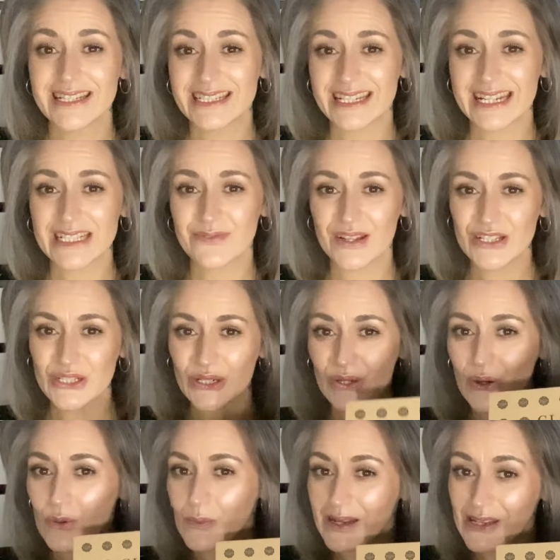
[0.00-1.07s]
Today's
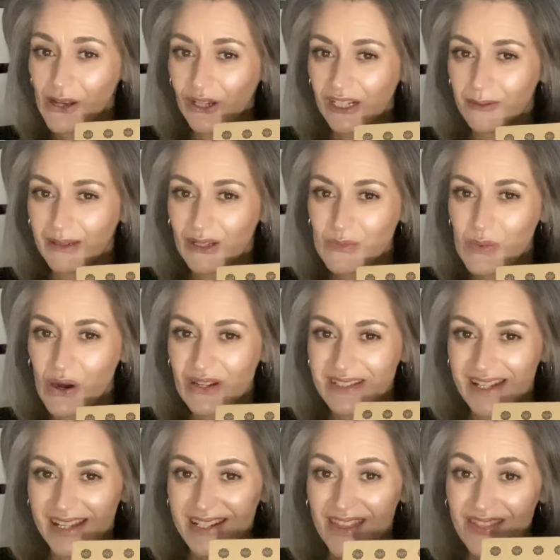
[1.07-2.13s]
video, we are going to be
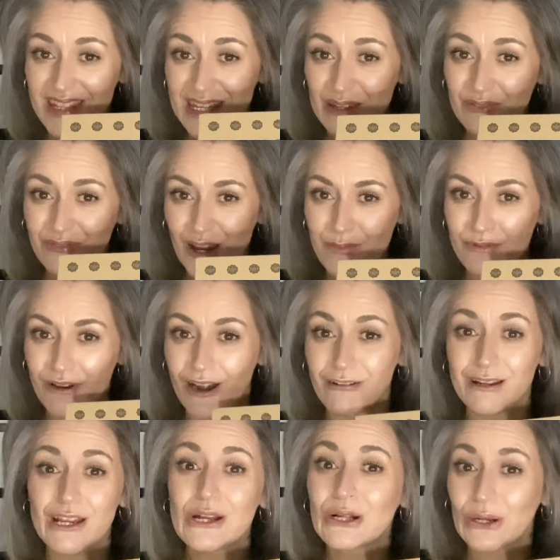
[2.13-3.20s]
unboxing the
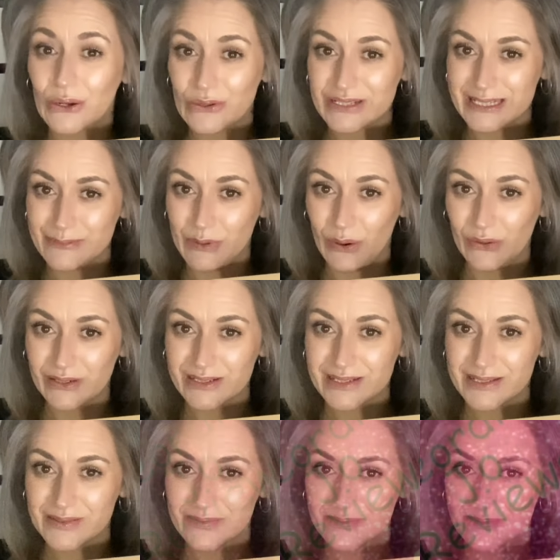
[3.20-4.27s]
February GlossyBox.